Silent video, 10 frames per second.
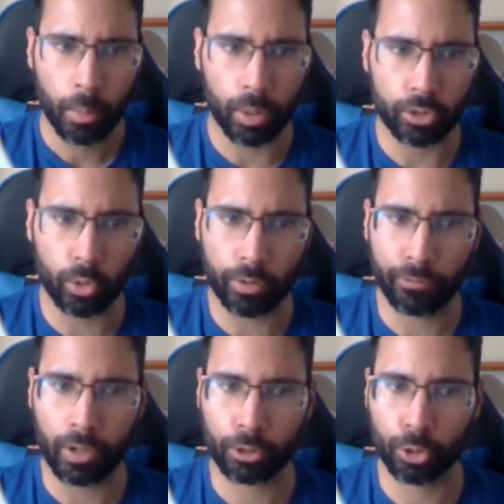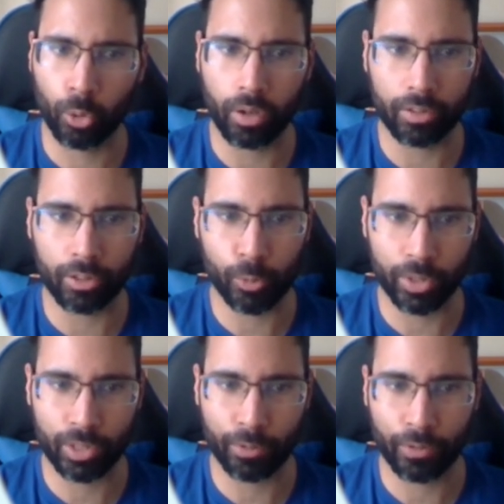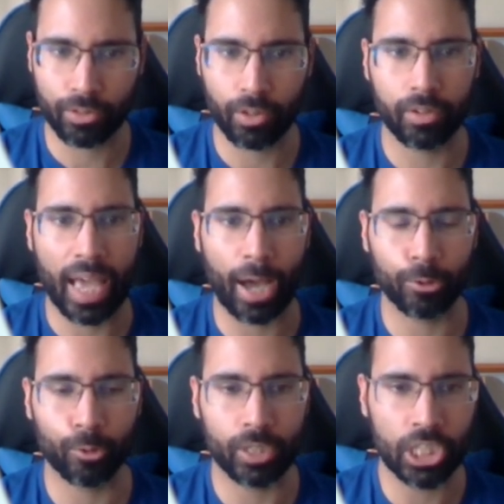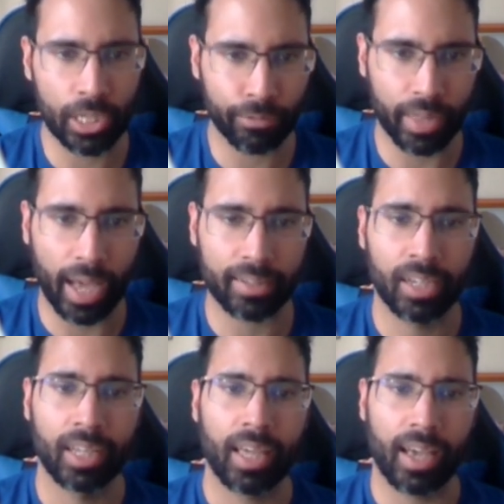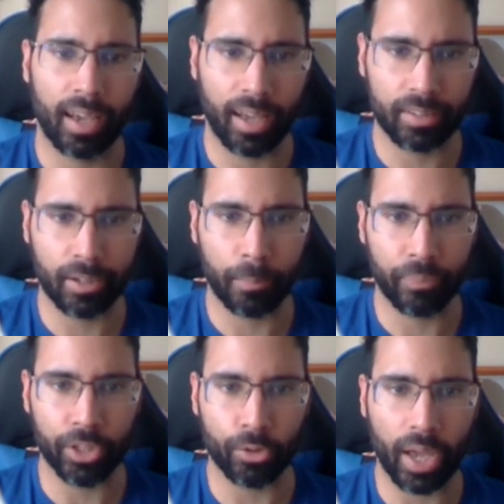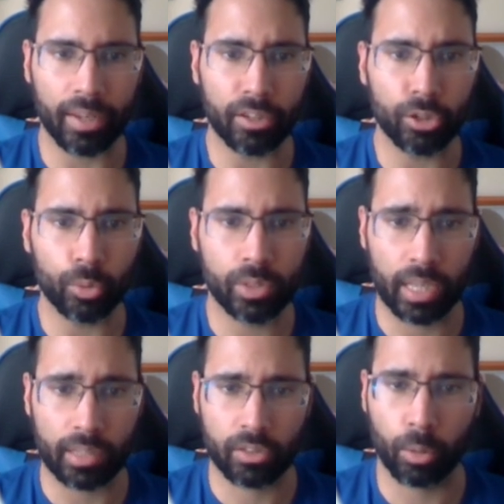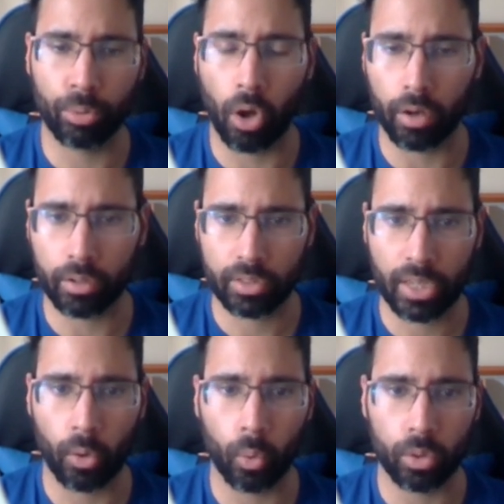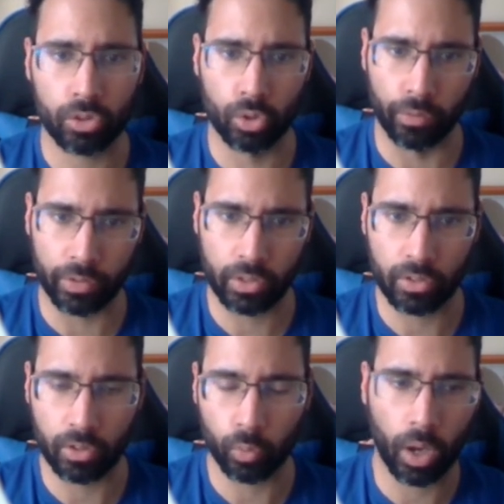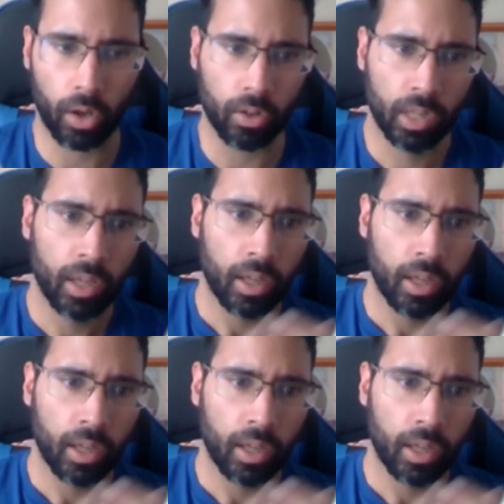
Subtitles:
But it sort of fell short on the specifics on how to achieve that, and any new Tesla products or services as well.